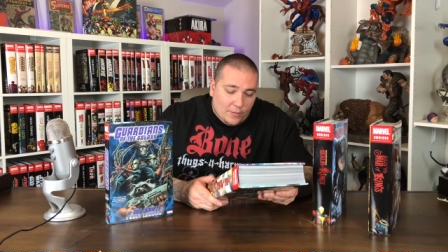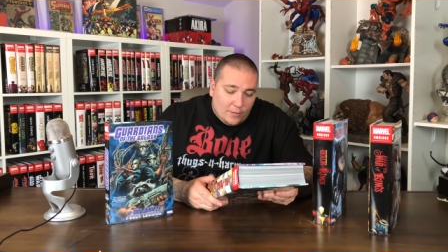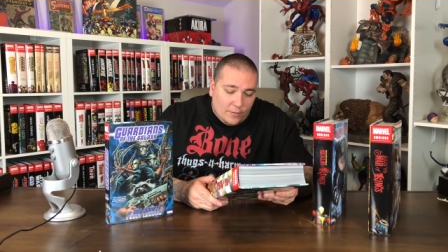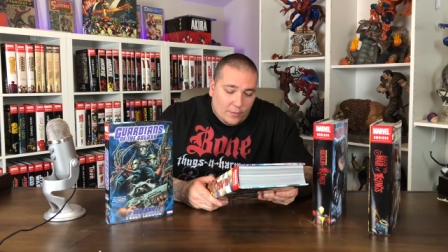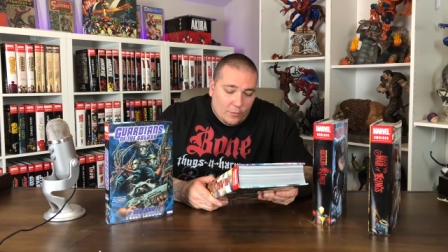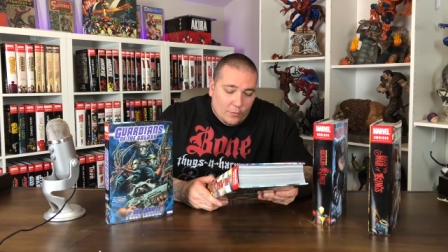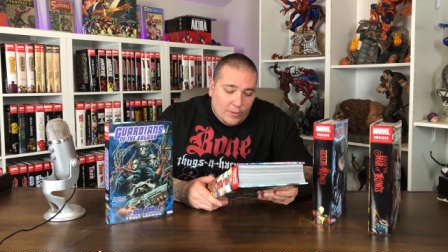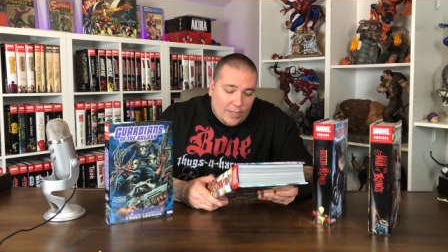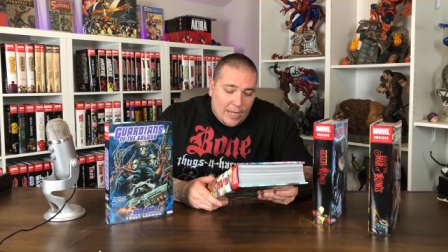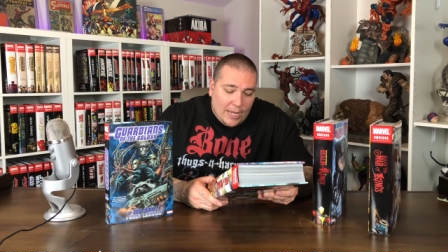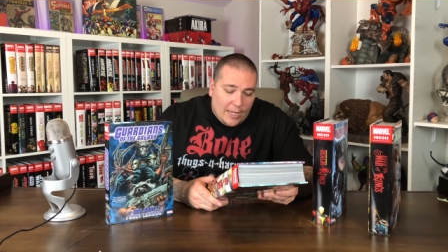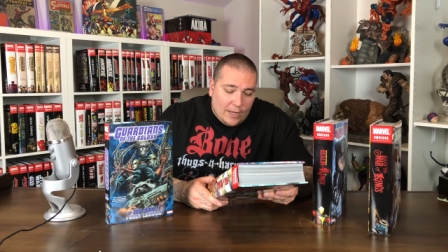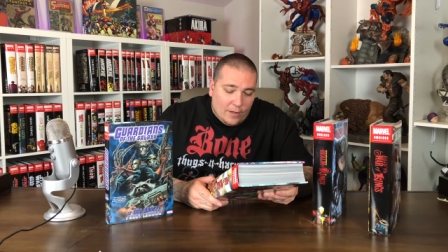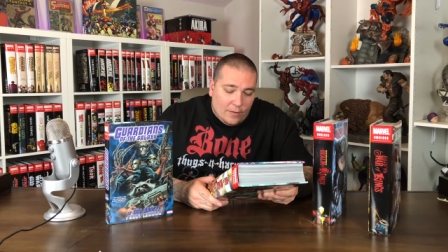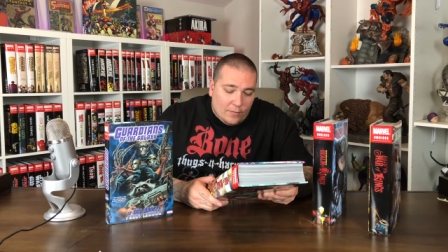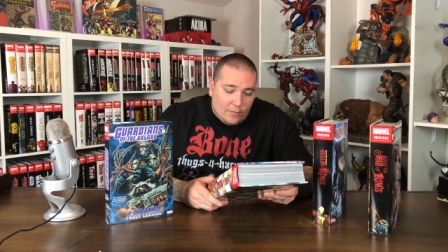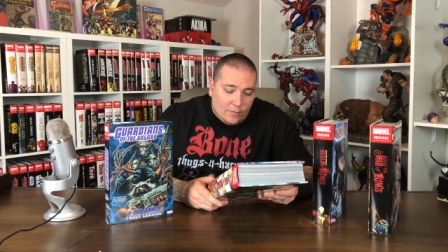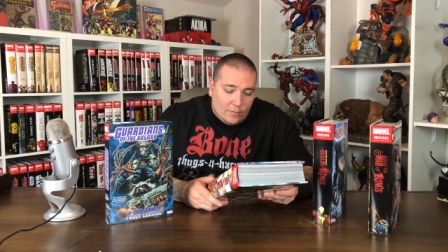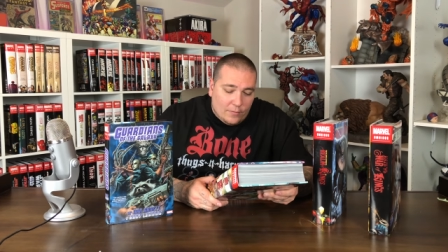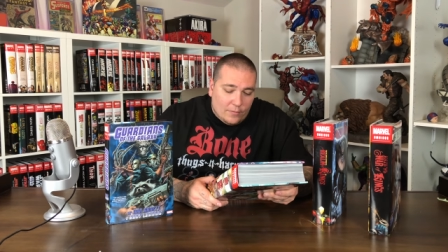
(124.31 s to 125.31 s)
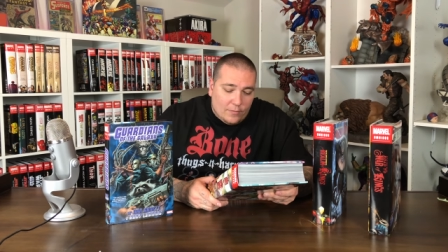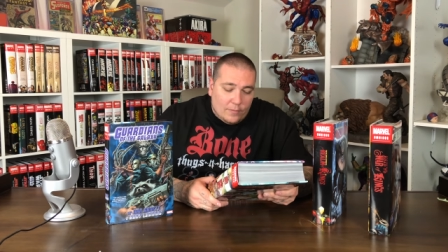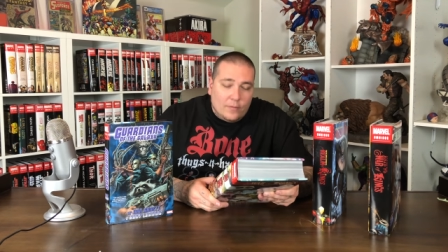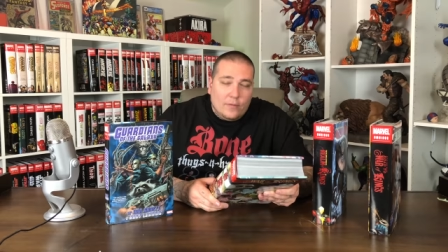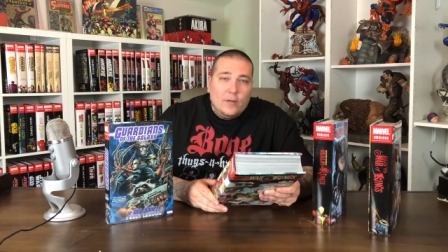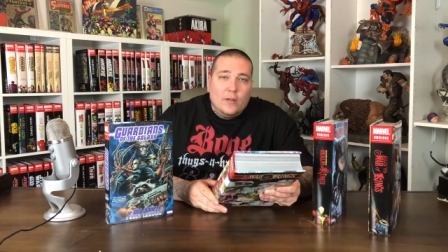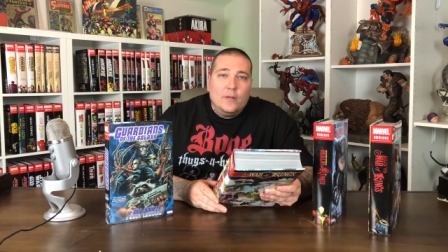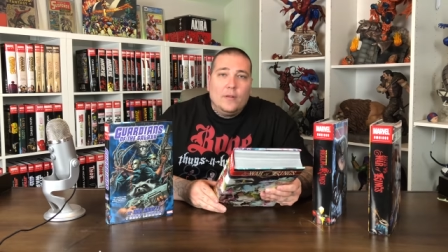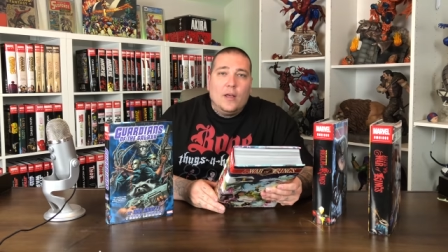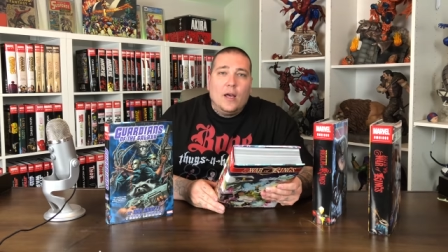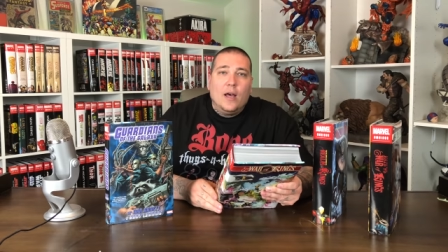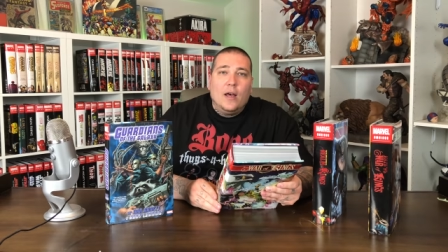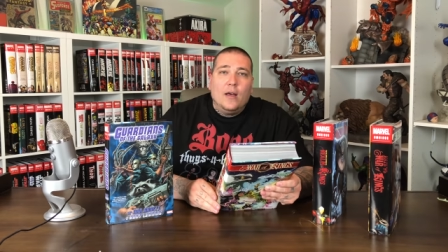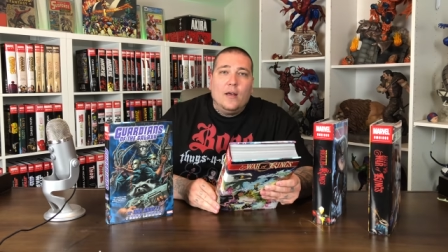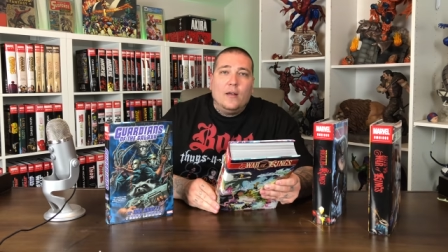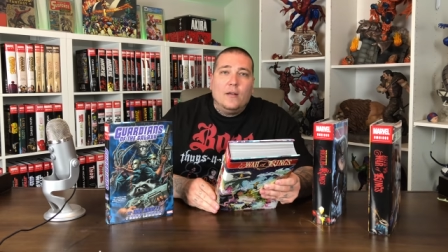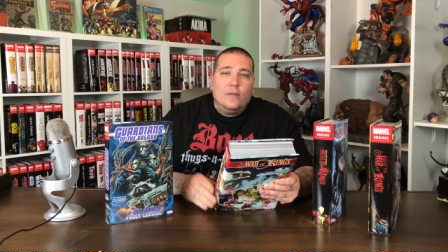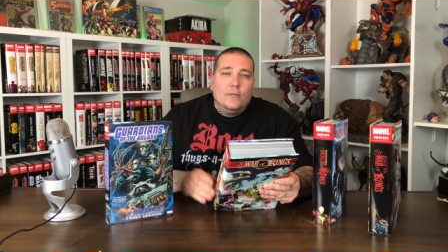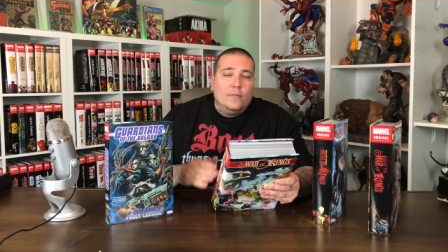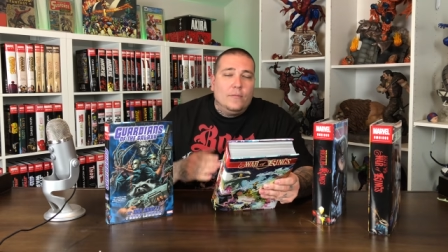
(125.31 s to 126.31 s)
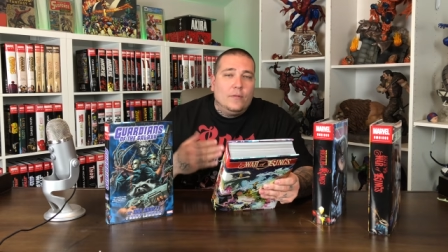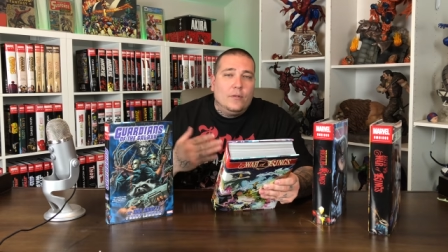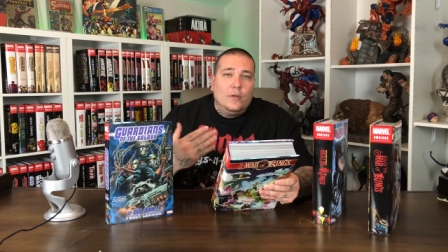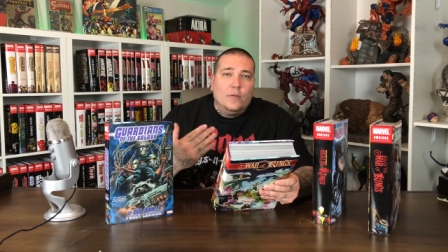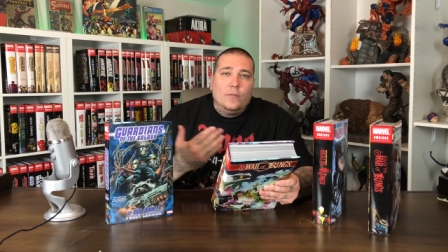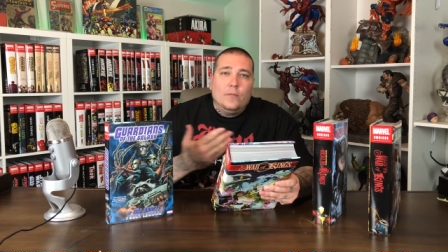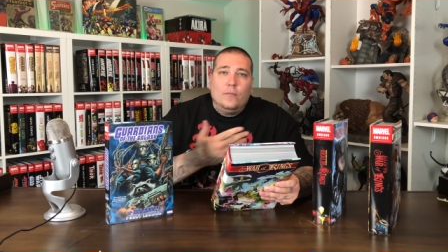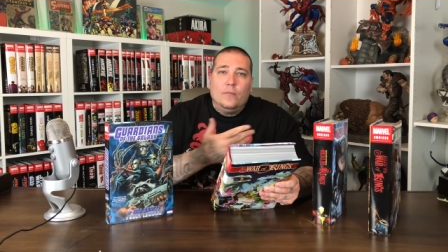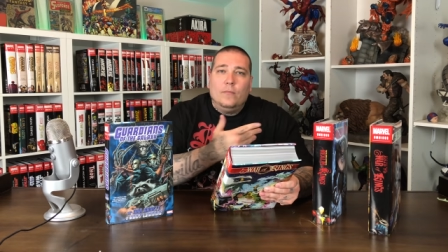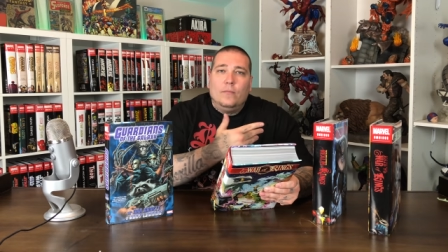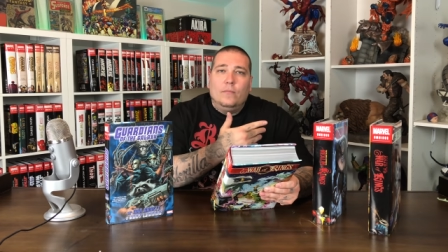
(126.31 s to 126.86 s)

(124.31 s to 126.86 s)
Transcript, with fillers: you get uh, the